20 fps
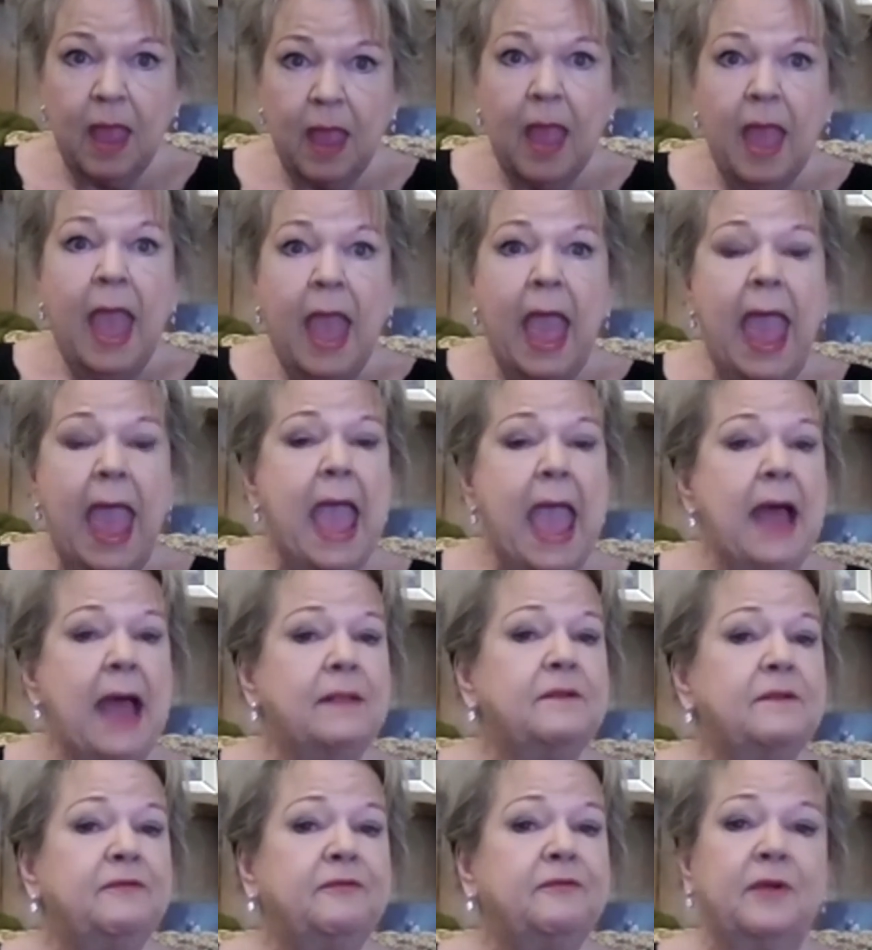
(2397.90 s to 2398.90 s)
and
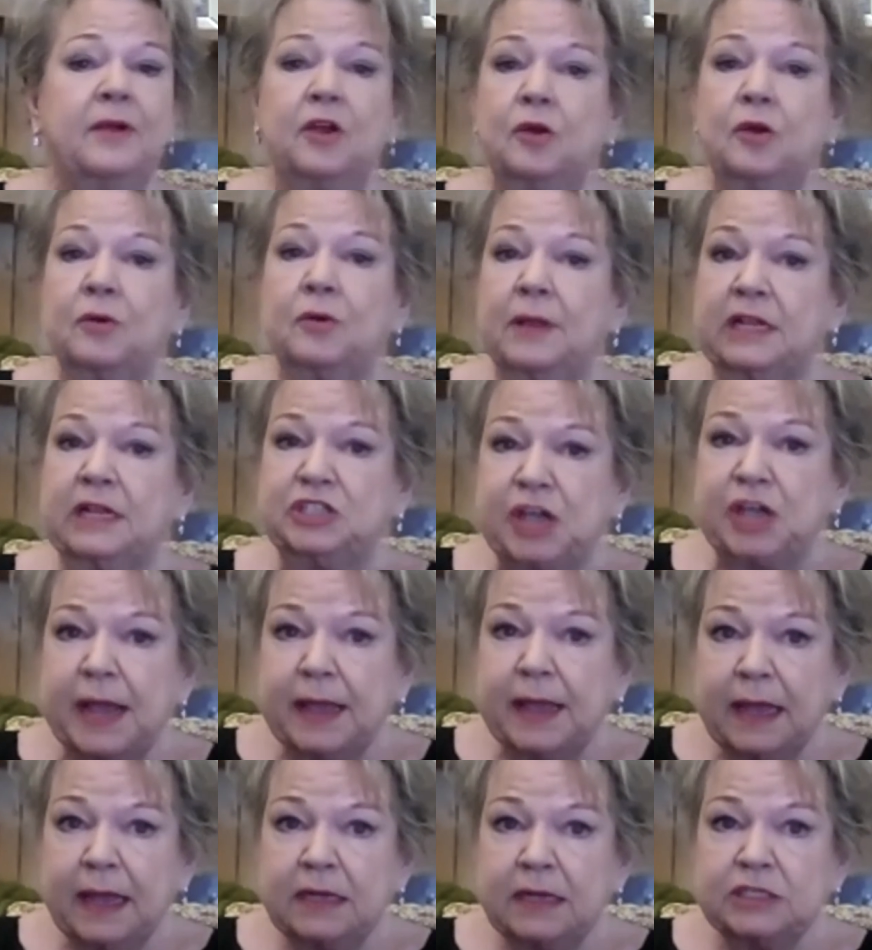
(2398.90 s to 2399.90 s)
for an early
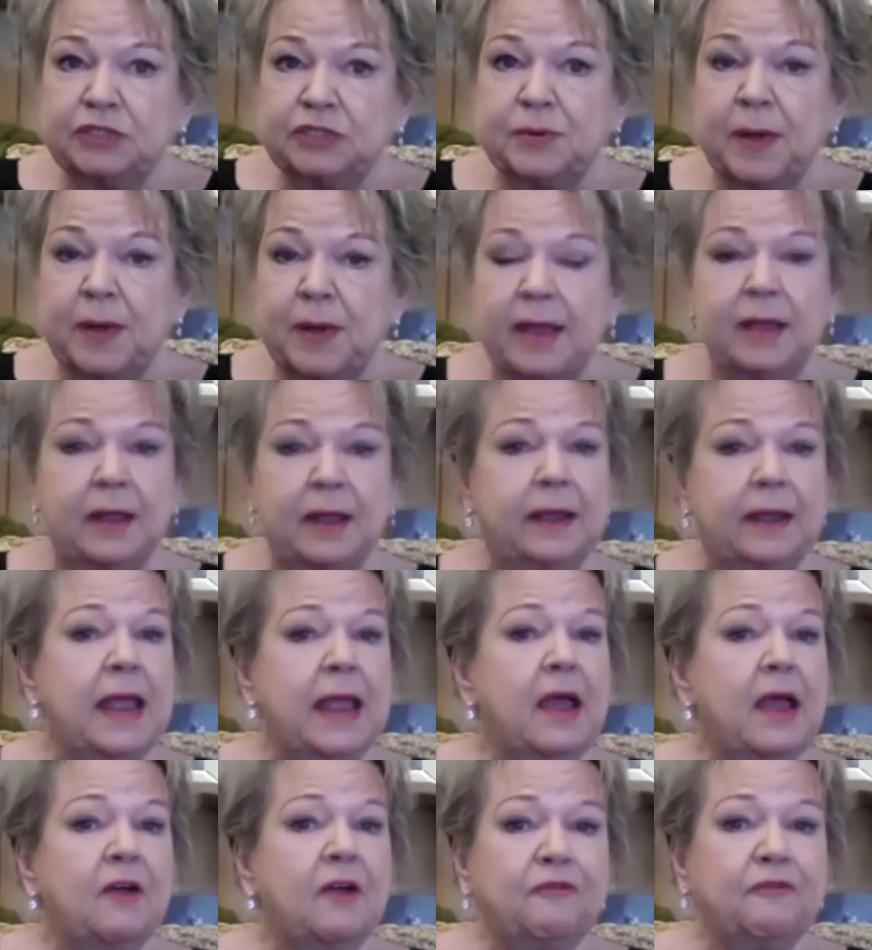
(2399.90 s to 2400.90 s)
check-in so I could
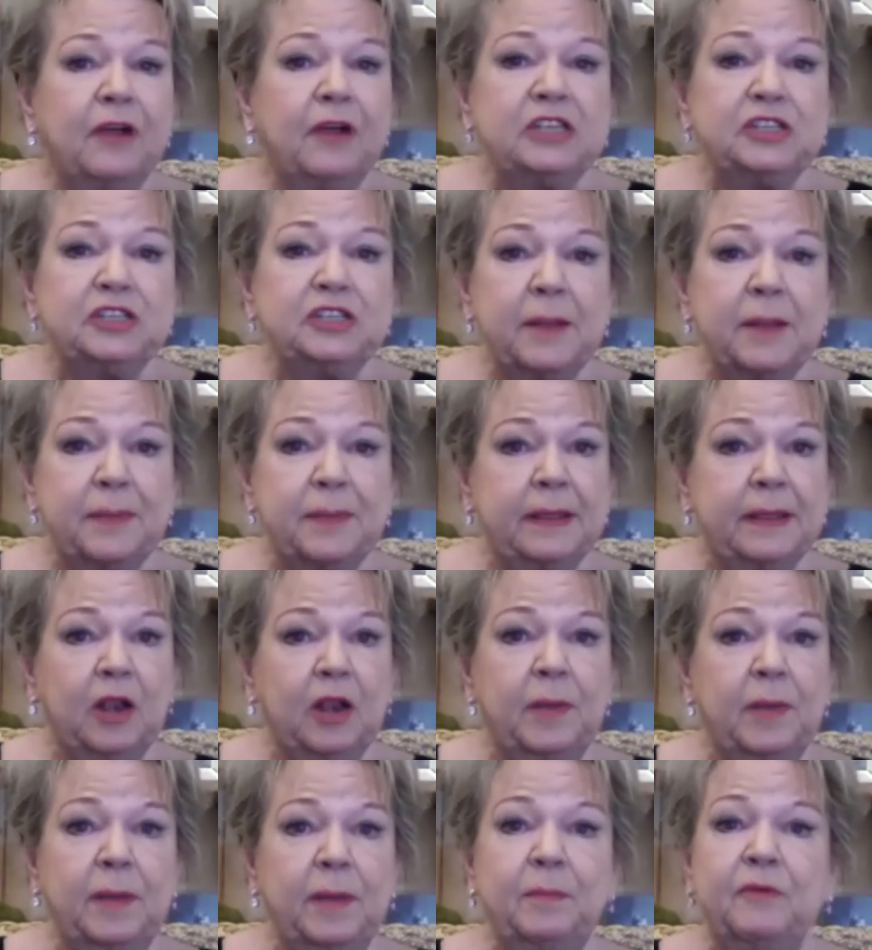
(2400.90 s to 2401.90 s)
freshen up a little bit
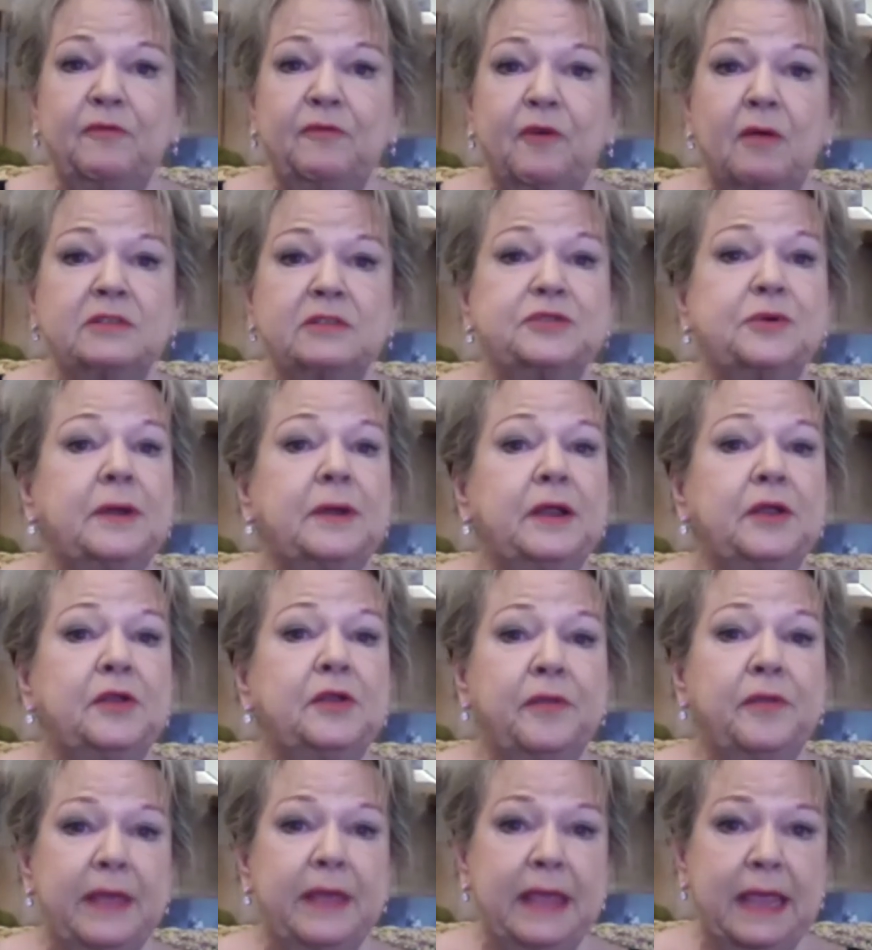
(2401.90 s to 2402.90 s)
before I was going to do the
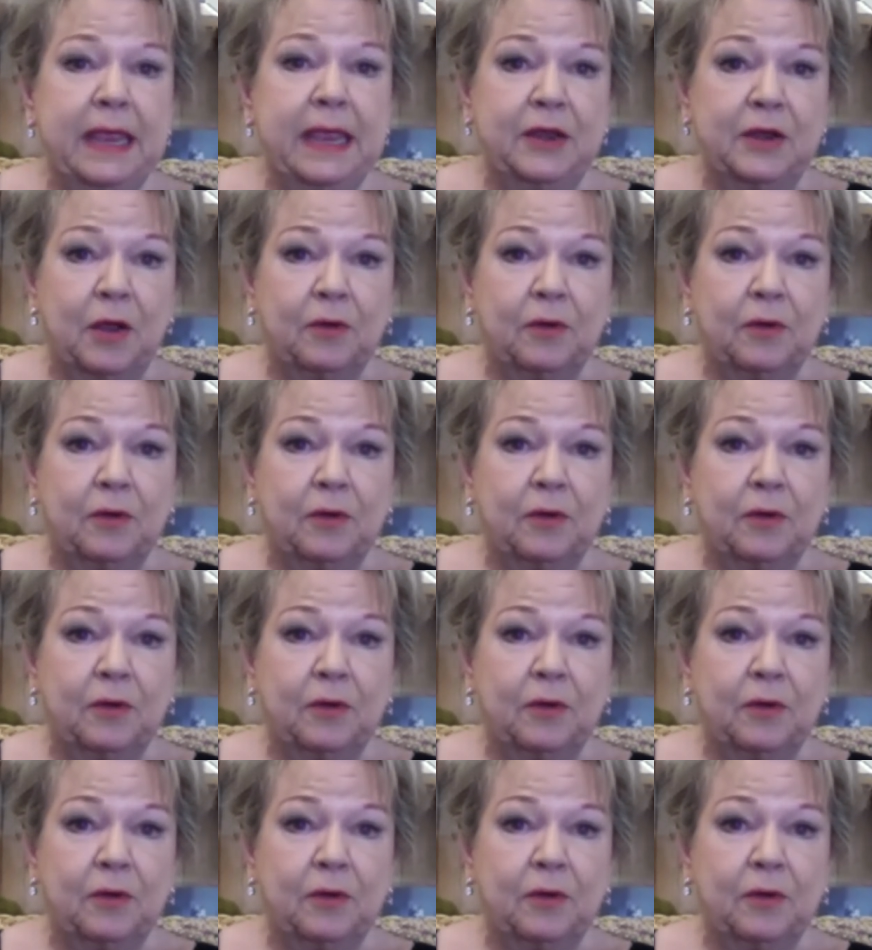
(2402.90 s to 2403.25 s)
keynote.